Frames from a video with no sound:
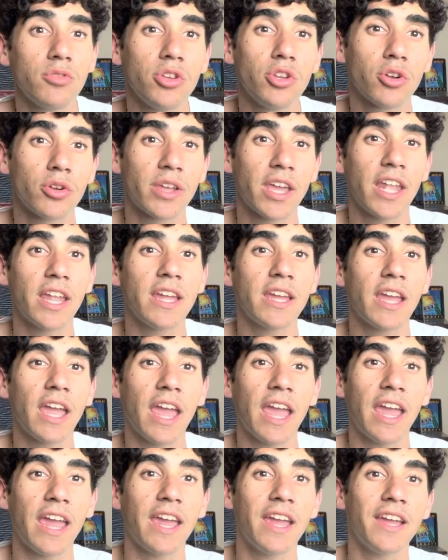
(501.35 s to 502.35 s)
you're getting
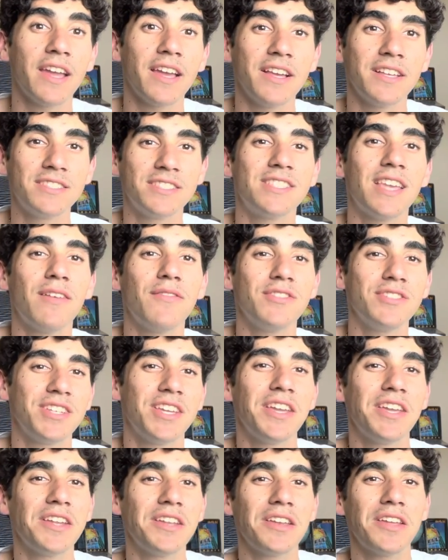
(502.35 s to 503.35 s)
a
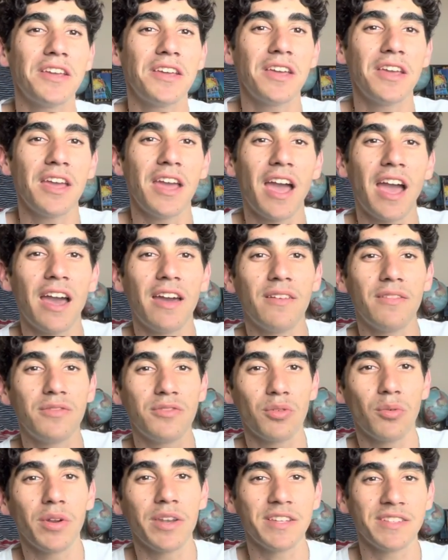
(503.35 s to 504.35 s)
17 out of
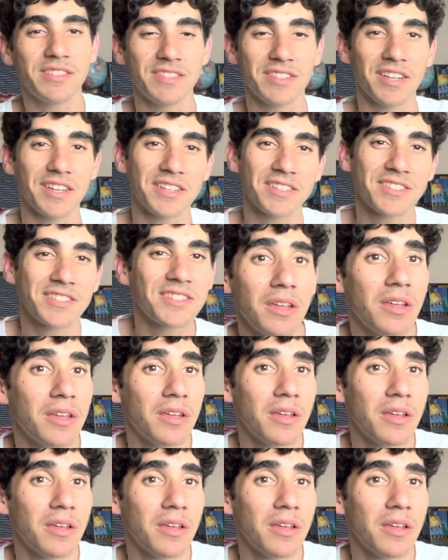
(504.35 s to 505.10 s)
26.